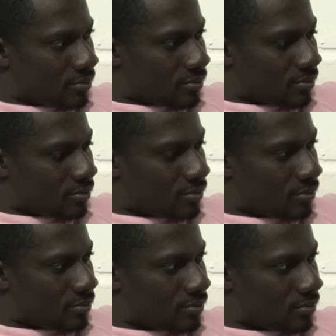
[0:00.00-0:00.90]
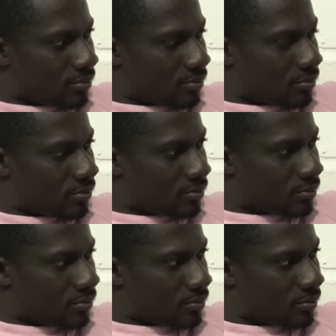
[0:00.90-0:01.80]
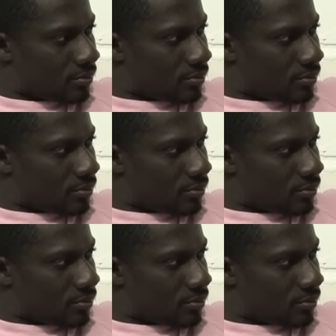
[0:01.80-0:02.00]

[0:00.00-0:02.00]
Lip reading: No words are spoken by the person on screen.